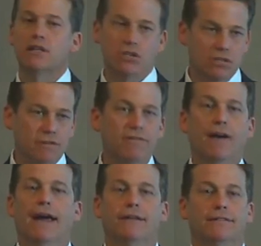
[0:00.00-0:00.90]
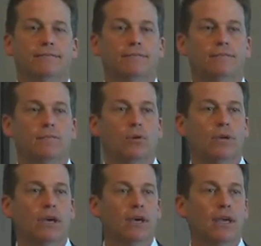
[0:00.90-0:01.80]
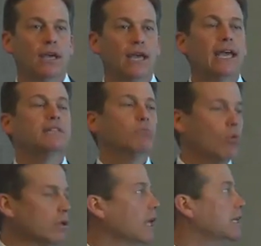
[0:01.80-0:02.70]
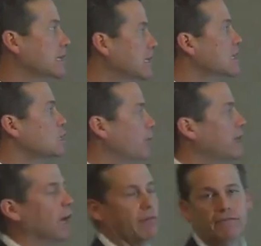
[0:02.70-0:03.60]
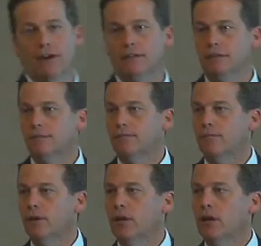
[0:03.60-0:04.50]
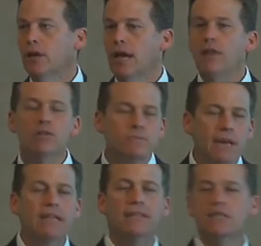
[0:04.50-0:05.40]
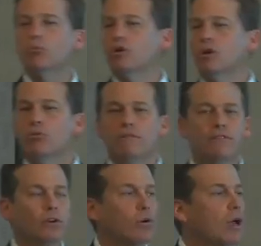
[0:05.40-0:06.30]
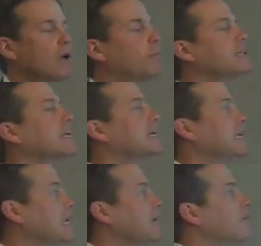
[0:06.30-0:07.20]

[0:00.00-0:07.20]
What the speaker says: that's just a fact, okay? It's more likely that this will become infected. And there's many things that we're going to review, but the key